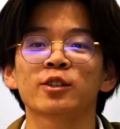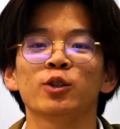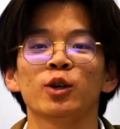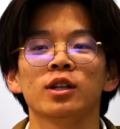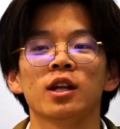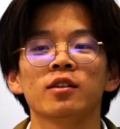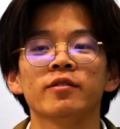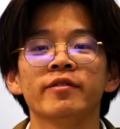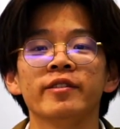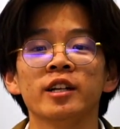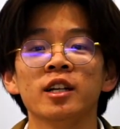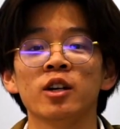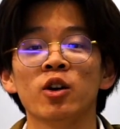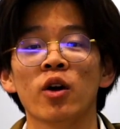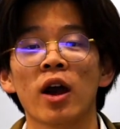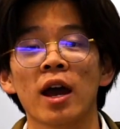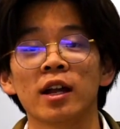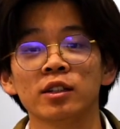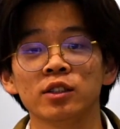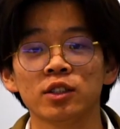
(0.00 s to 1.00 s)
to another video,
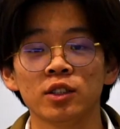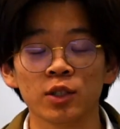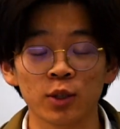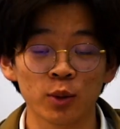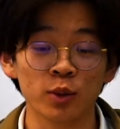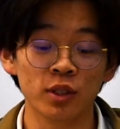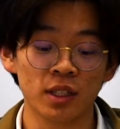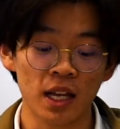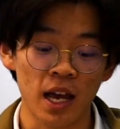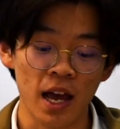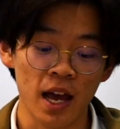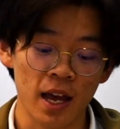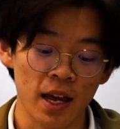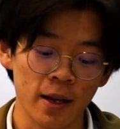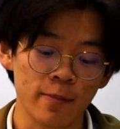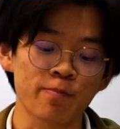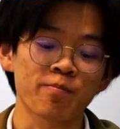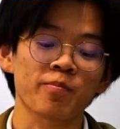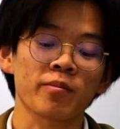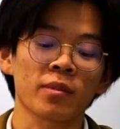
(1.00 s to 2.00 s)
and today,